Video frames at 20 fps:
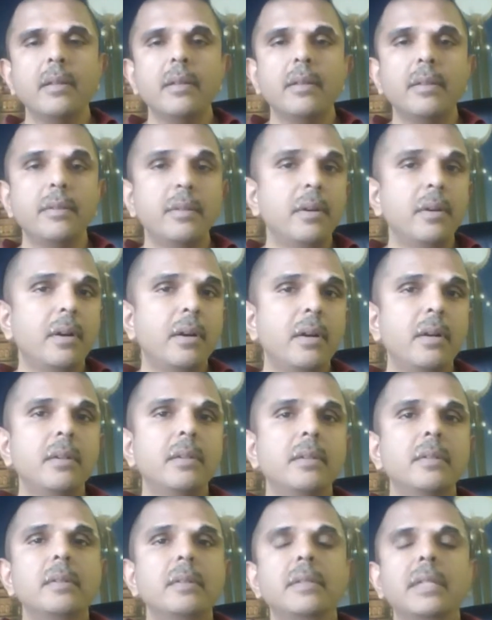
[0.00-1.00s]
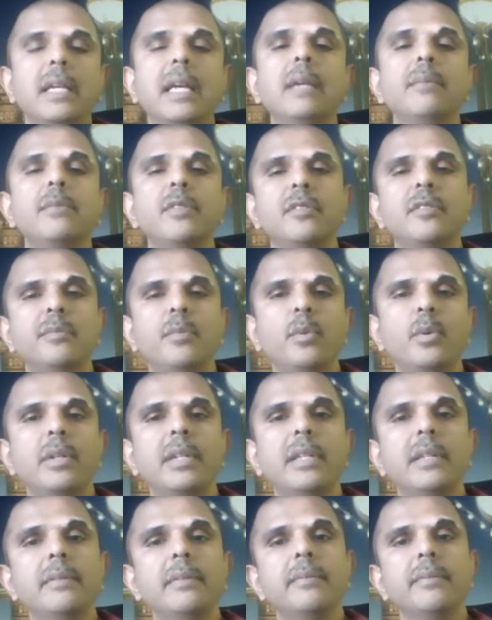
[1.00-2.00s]
There are times of
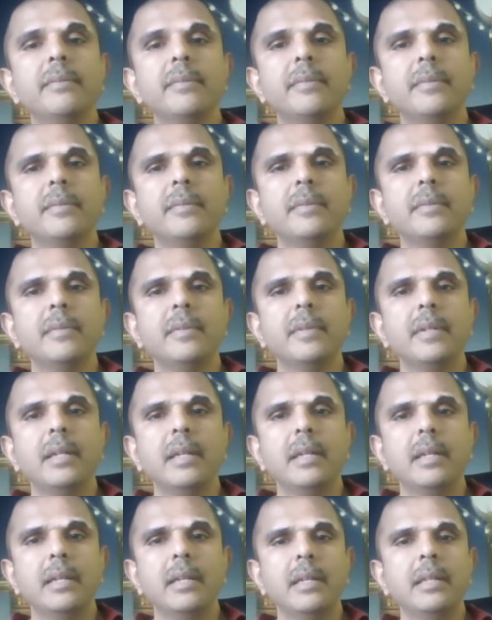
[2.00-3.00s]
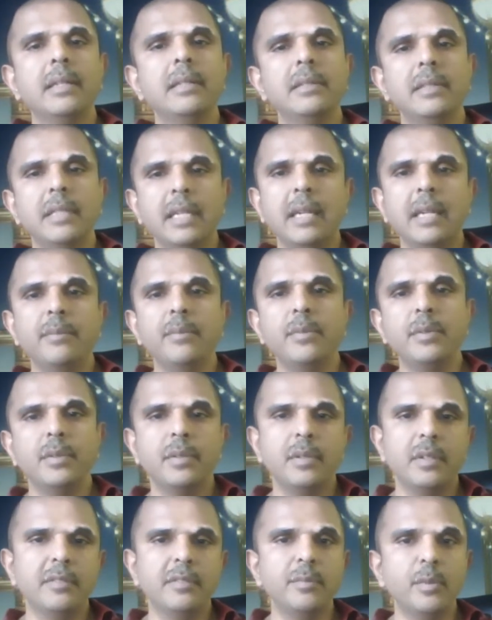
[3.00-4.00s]
mourning and
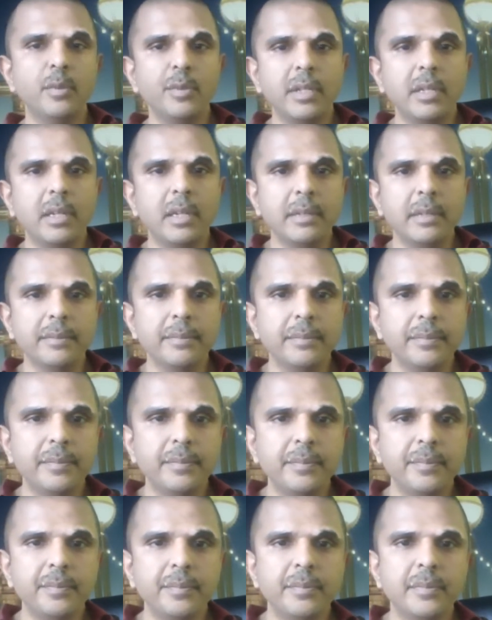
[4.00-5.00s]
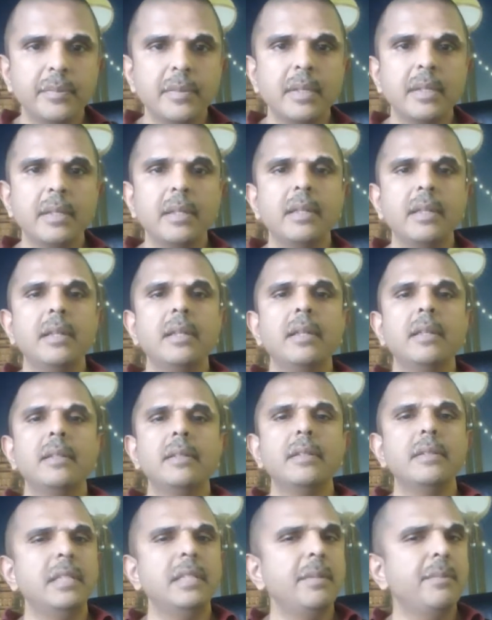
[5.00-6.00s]
times of moving on.
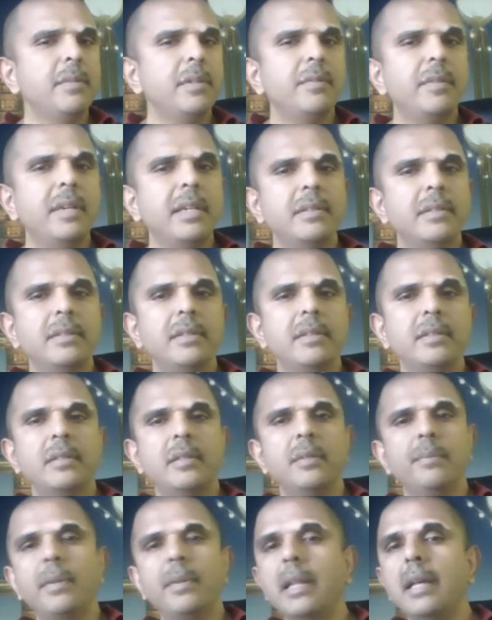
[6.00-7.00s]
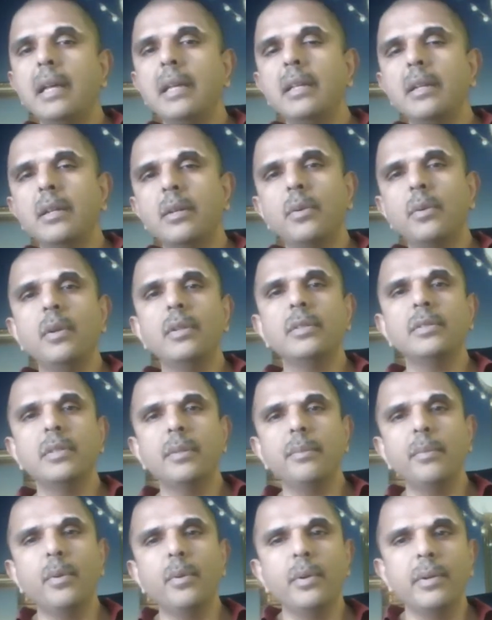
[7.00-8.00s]
The same advice doesn't apply across
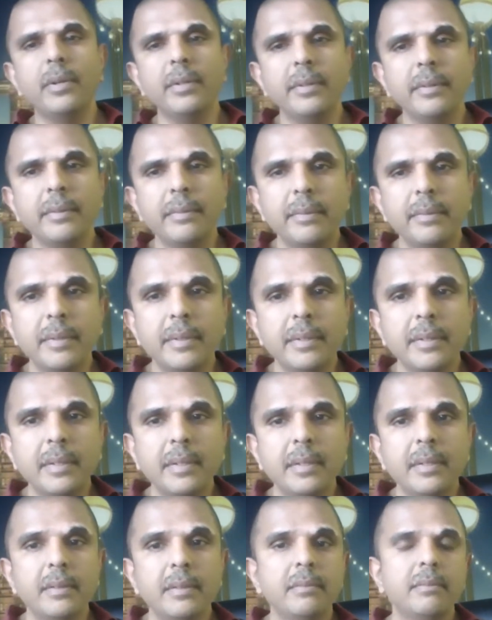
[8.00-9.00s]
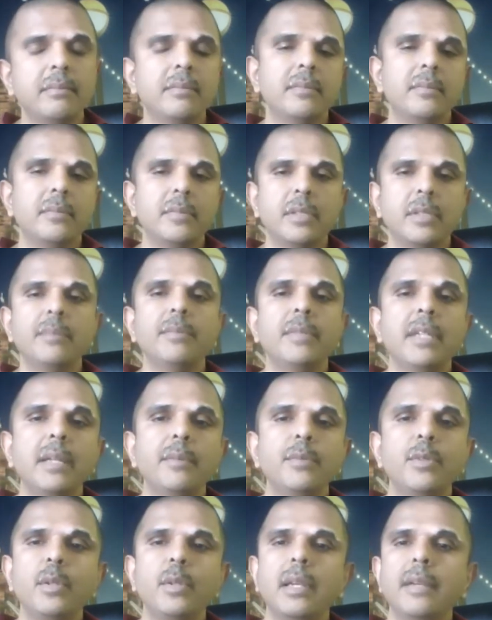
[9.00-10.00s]
the board.
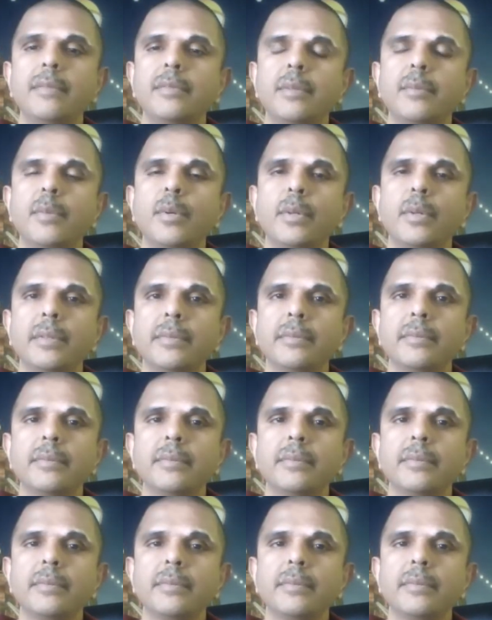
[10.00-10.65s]
Sometimes you have to mourn.